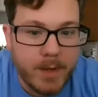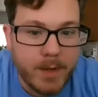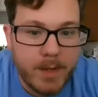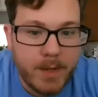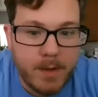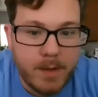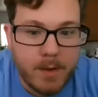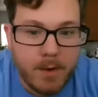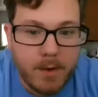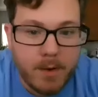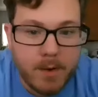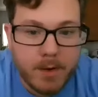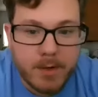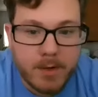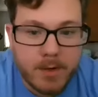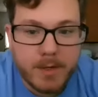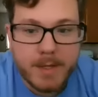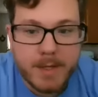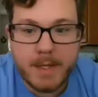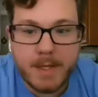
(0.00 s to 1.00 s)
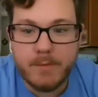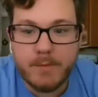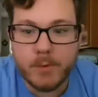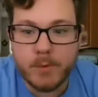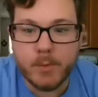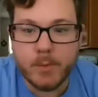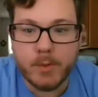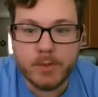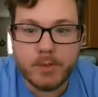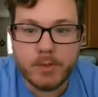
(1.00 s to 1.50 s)
we are going to give
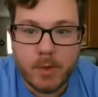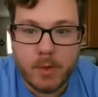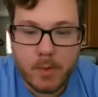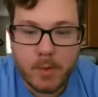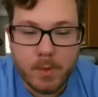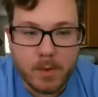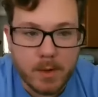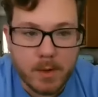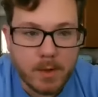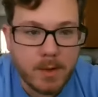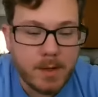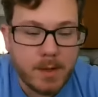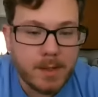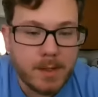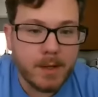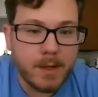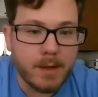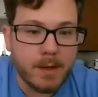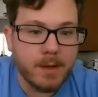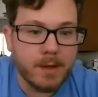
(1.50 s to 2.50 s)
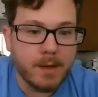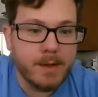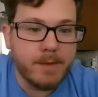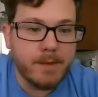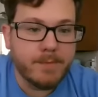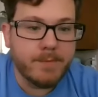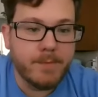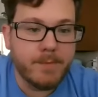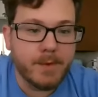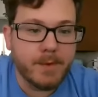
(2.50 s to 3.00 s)
you a tour. Uh,
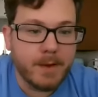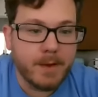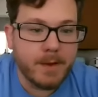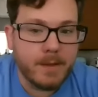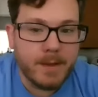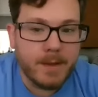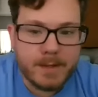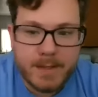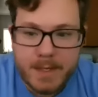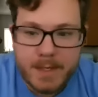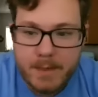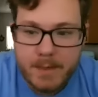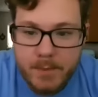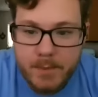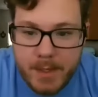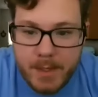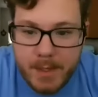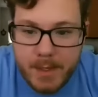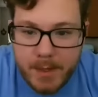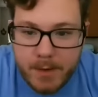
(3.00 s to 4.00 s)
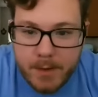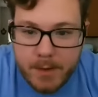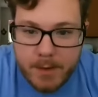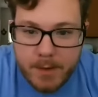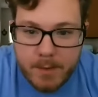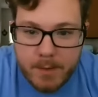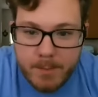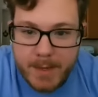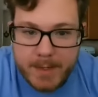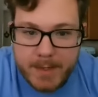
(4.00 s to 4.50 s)
if uh, has anyone
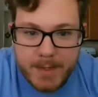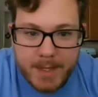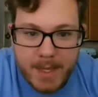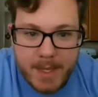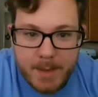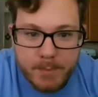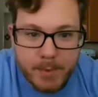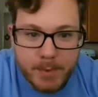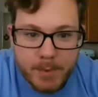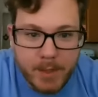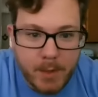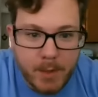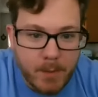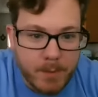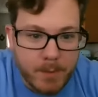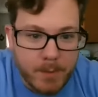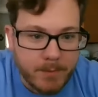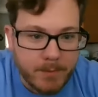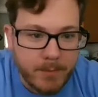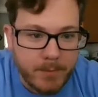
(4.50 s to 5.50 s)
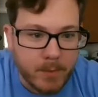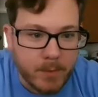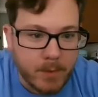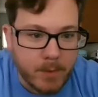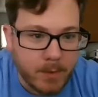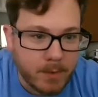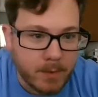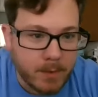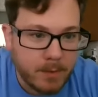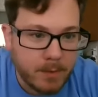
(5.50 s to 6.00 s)
here been to Camp Bullowa
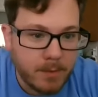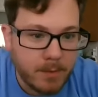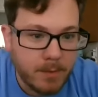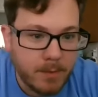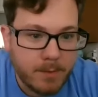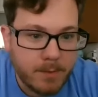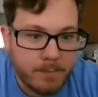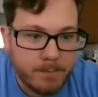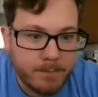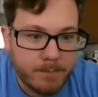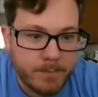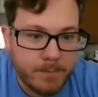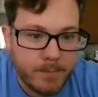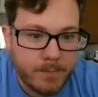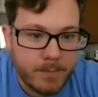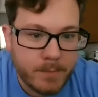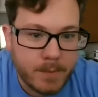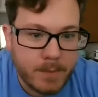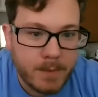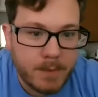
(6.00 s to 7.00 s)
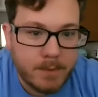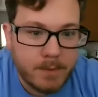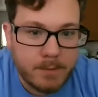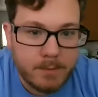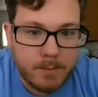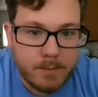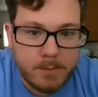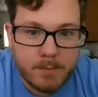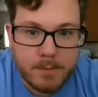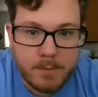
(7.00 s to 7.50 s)
before? I
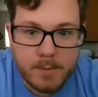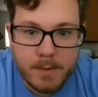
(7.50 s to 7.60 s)
have.